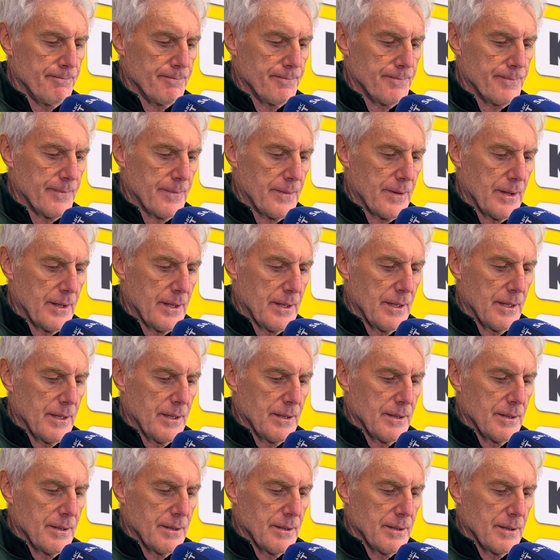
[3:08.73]

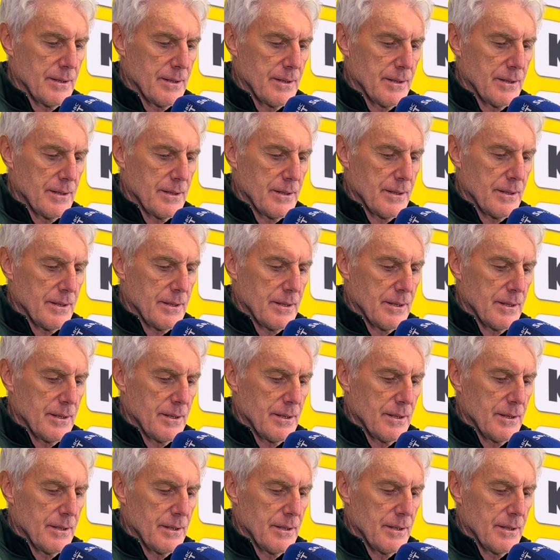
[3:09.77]
(no one is talking)